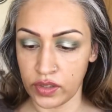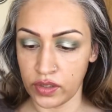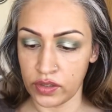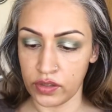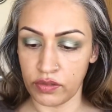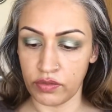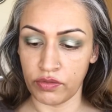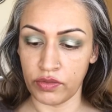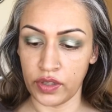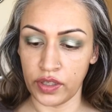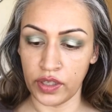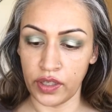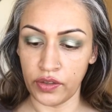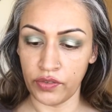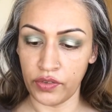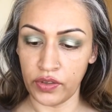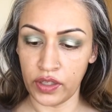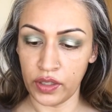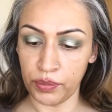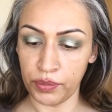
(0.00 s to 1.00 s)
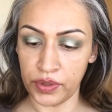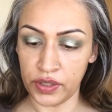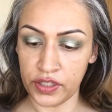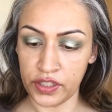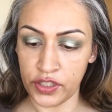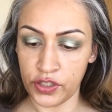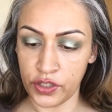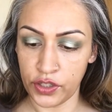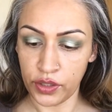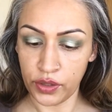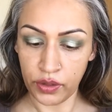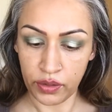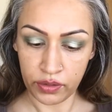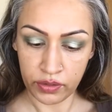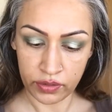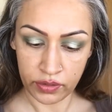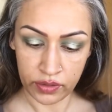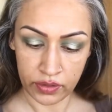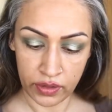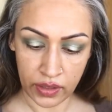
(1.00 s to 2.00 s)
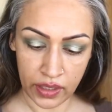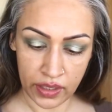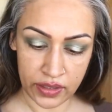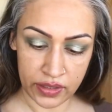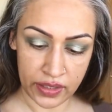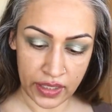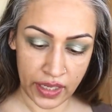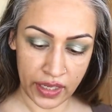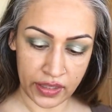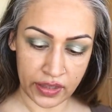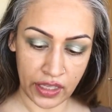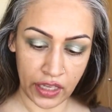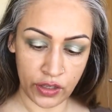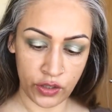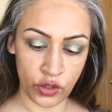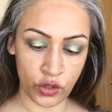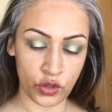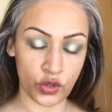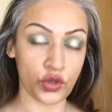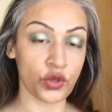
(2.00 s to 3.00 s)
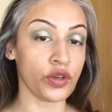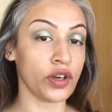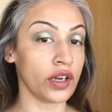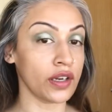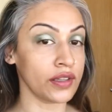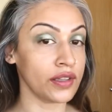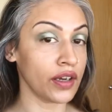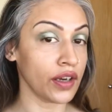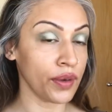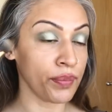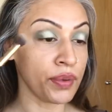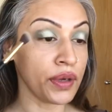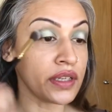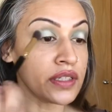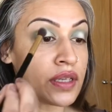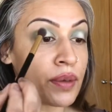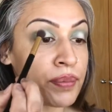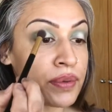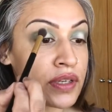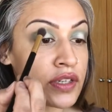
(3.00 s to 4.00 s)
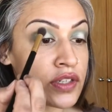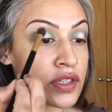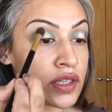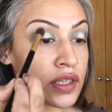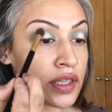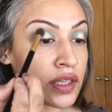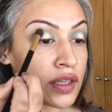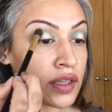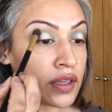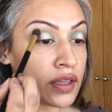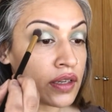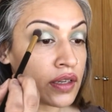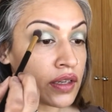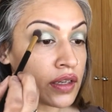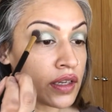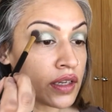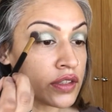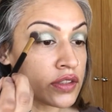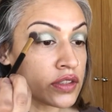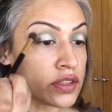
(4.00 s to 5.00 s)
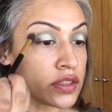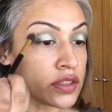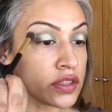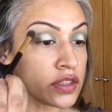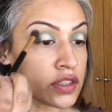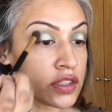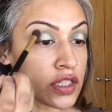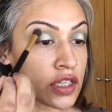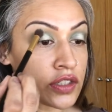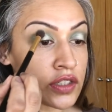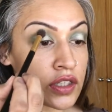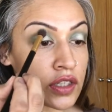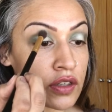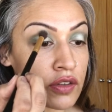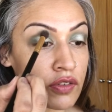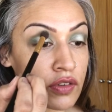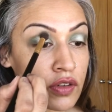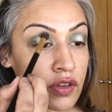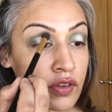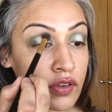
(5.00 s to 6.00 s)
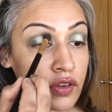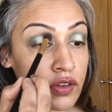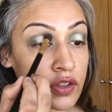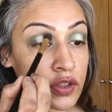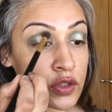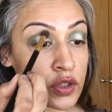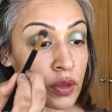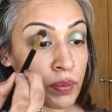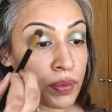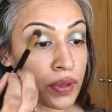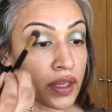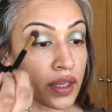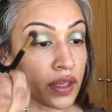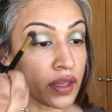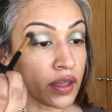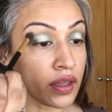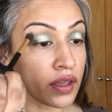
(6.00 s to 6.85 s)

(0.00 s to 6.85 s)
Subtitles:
run it over a little bit of tissue, and take that neutral colour that I picked up initially and just touch it along the top here.